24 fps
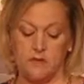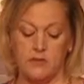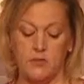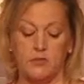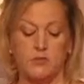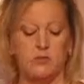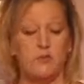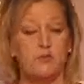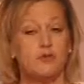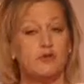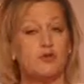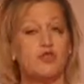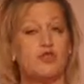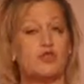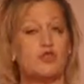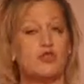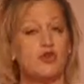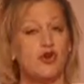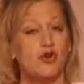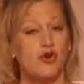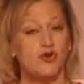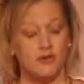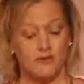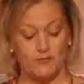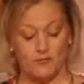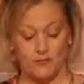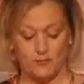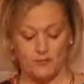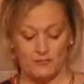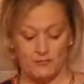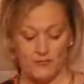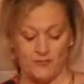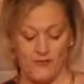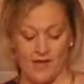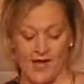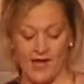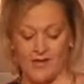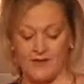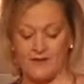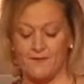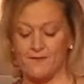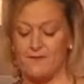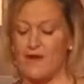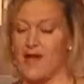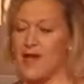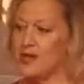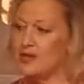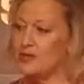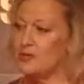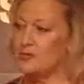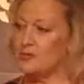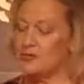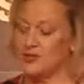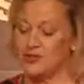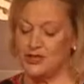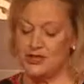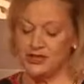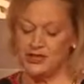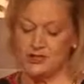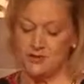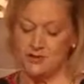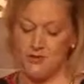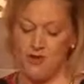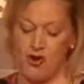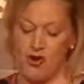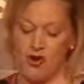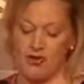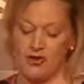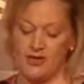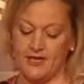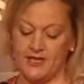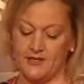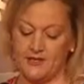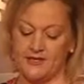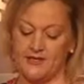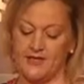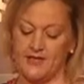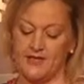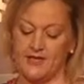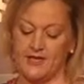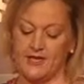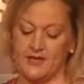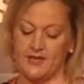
but we were sure it would provide a valuable niche market,